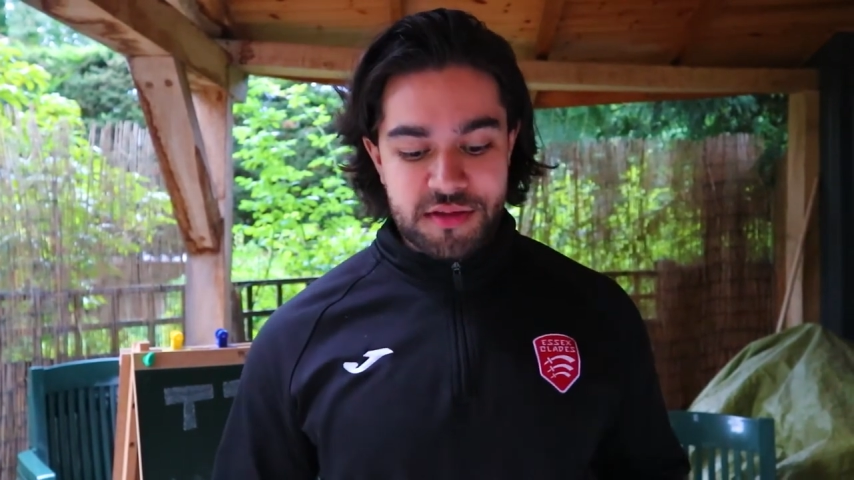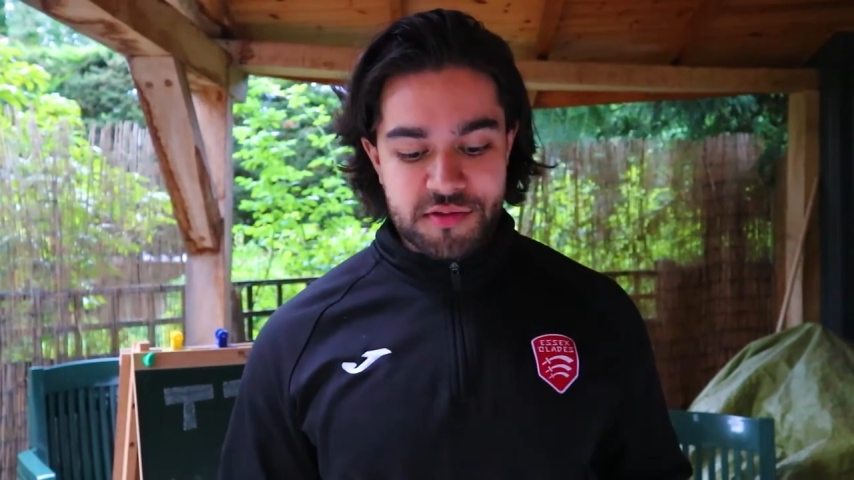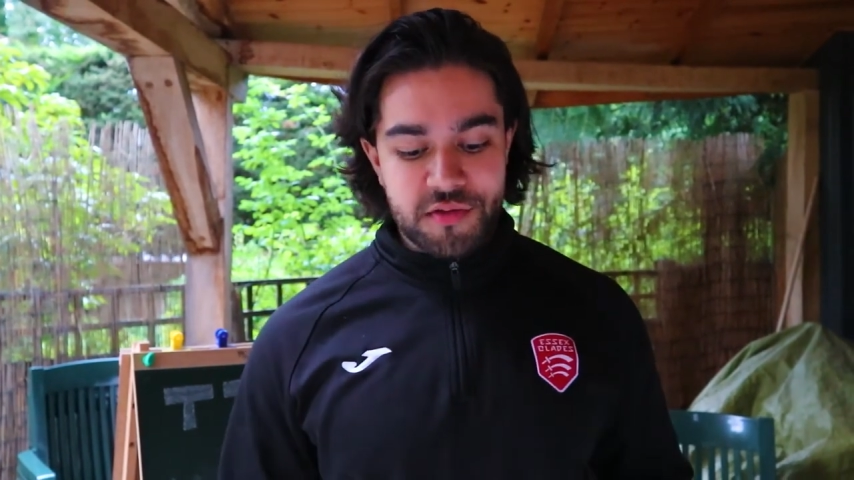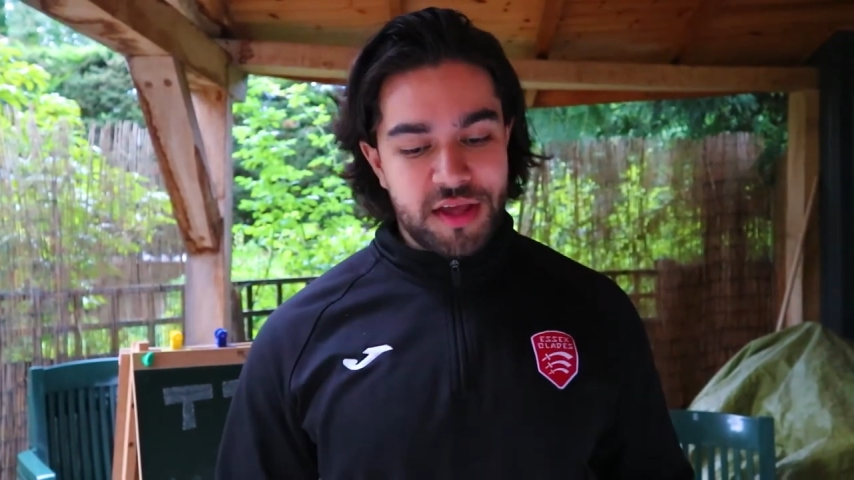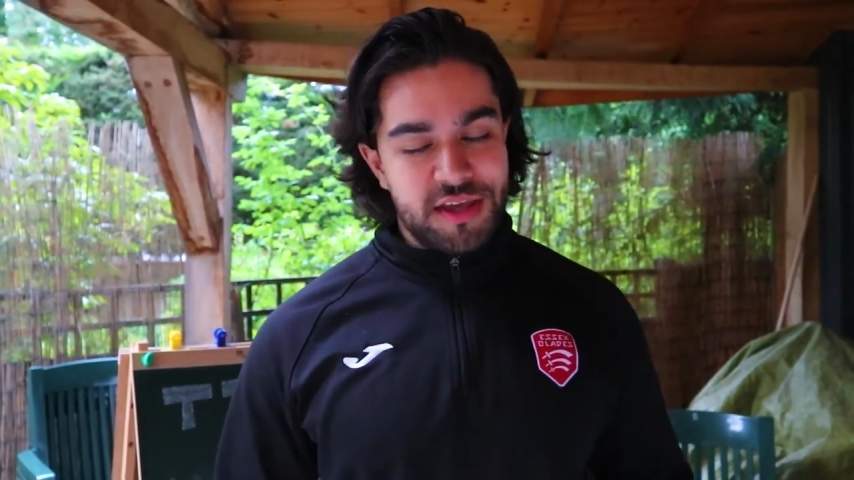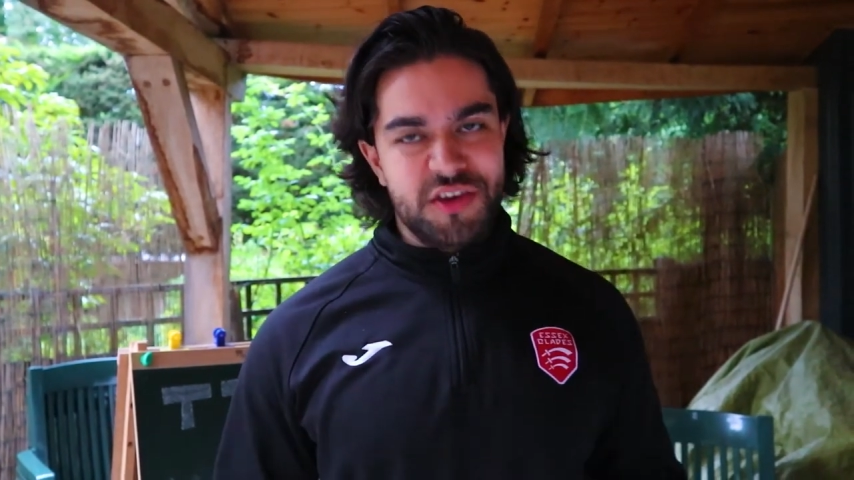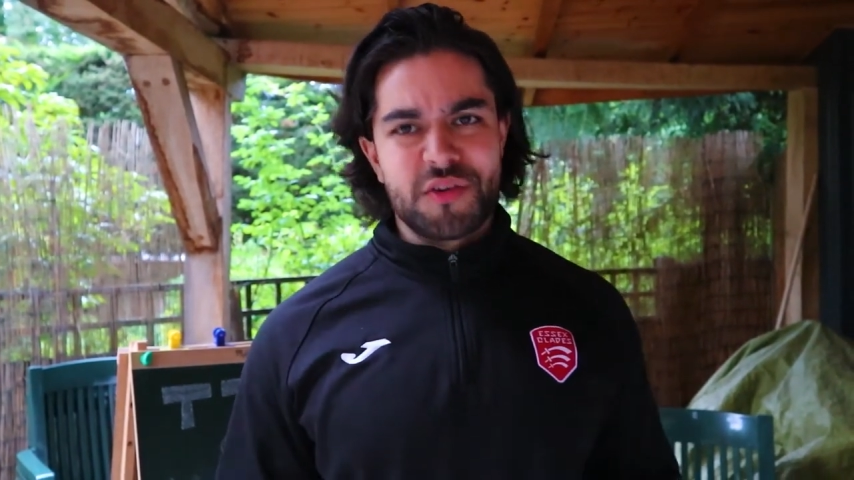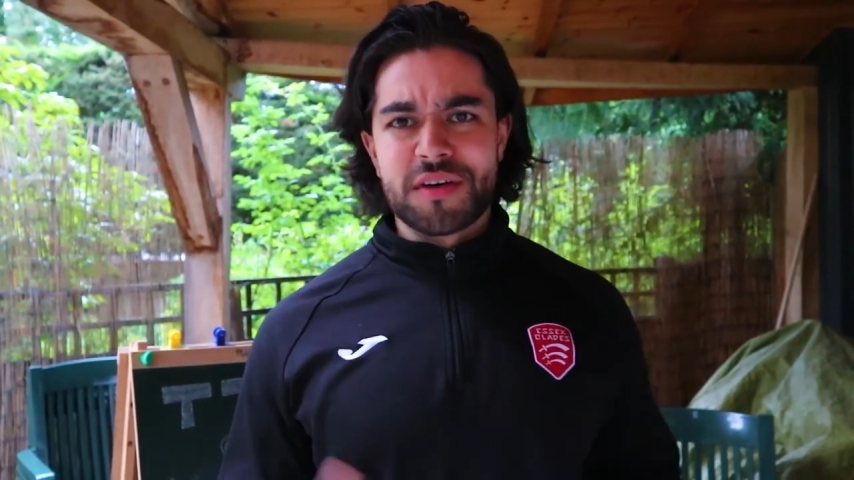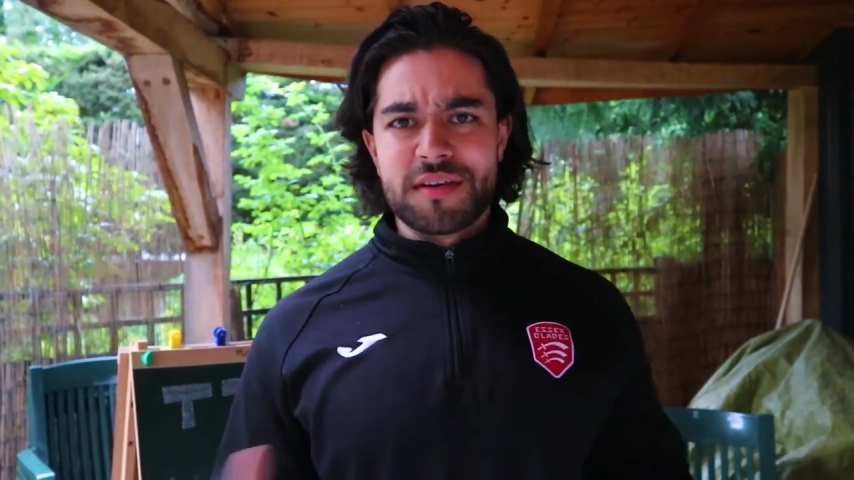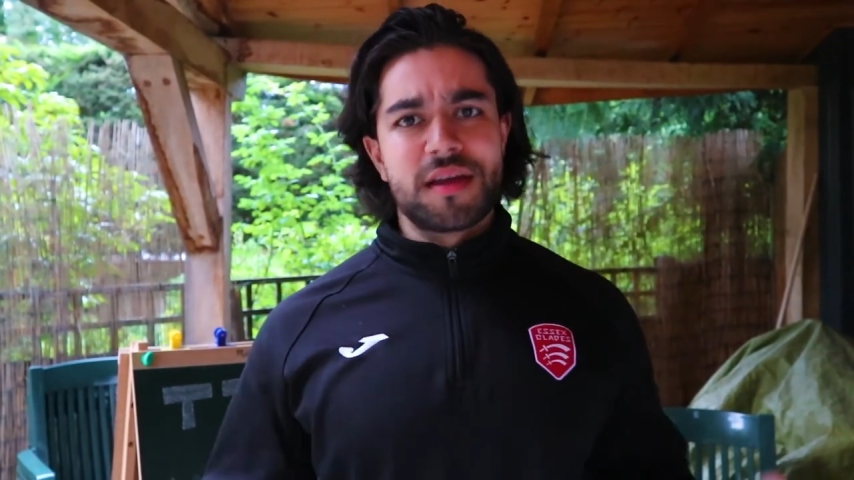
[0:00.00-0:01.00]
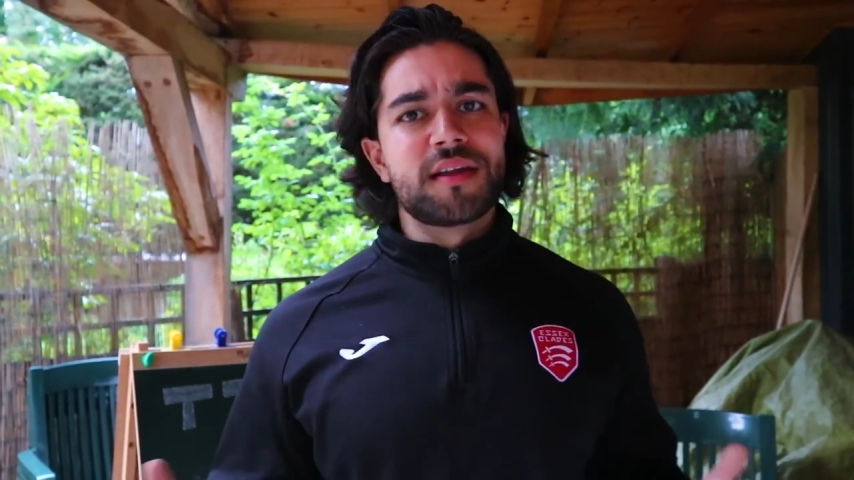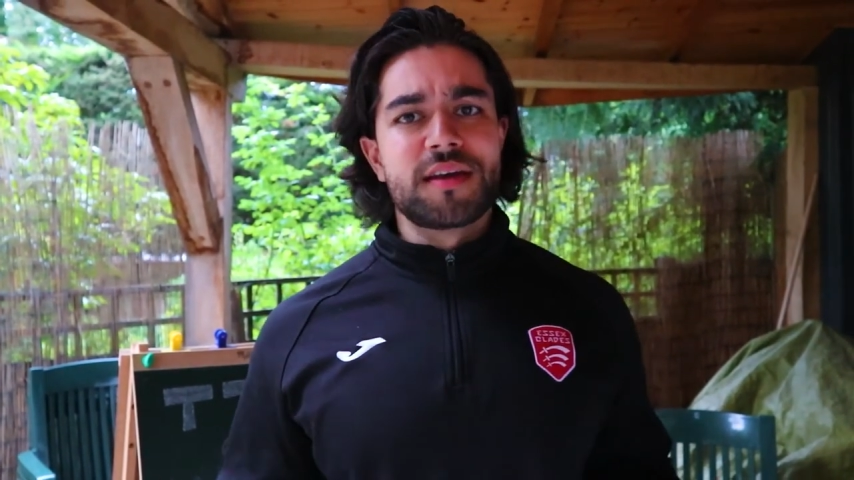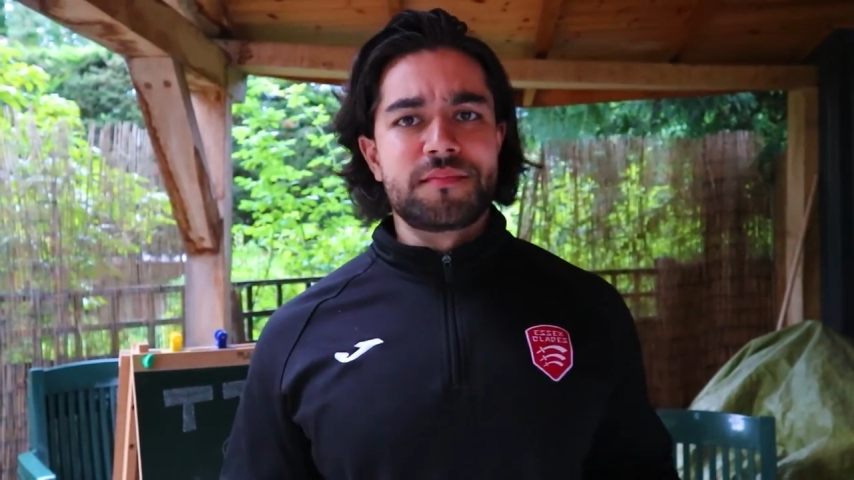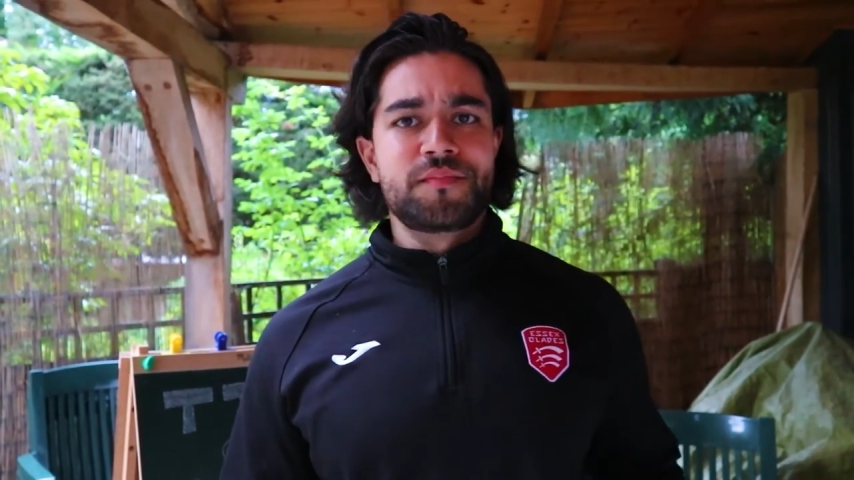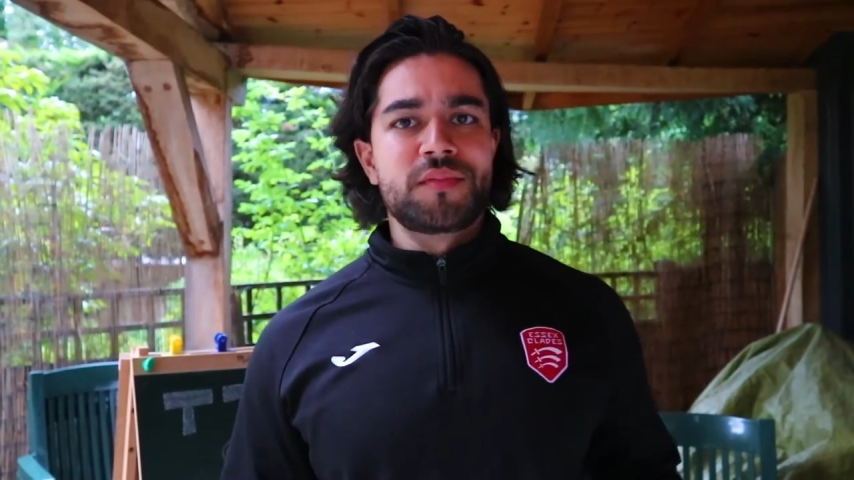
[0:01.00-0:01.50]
it's got like yogurt in it.